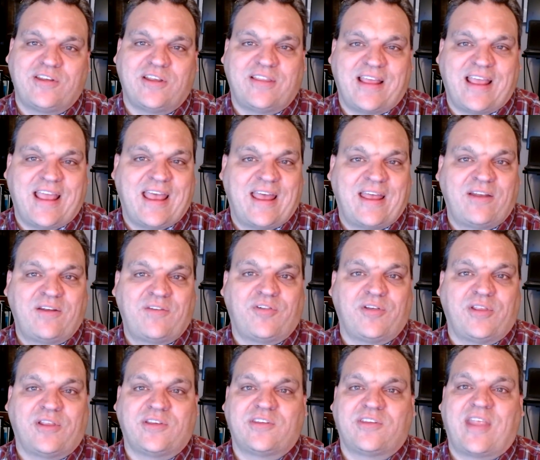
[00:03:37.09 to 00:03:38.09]
at the end for
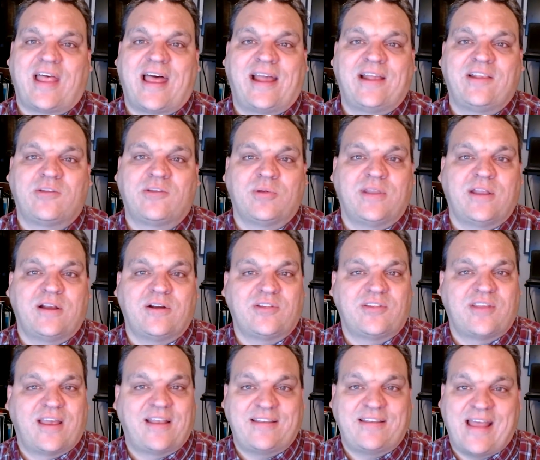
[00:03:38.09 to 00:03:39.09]
the slides when they're
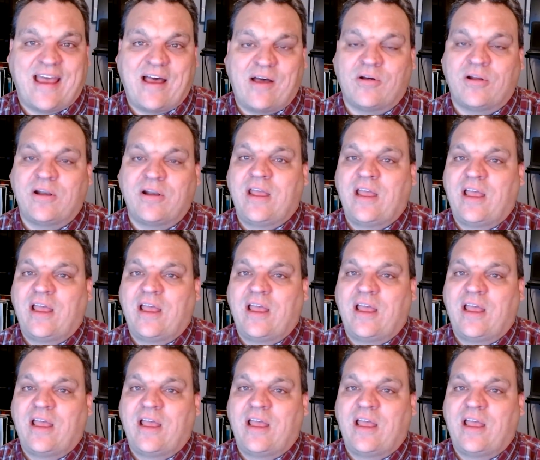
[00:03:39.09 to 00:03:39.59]
set out.